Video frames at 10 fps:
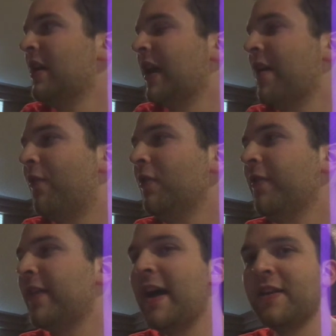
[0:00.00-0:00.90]
And I've heard
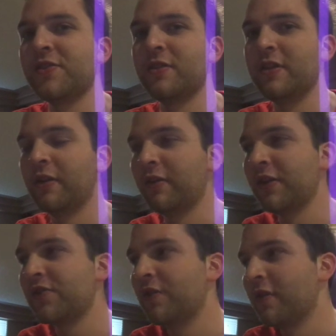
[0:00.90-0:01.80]
that that isn't
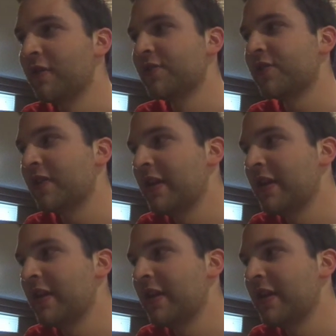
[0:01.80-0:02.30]
nearly as good as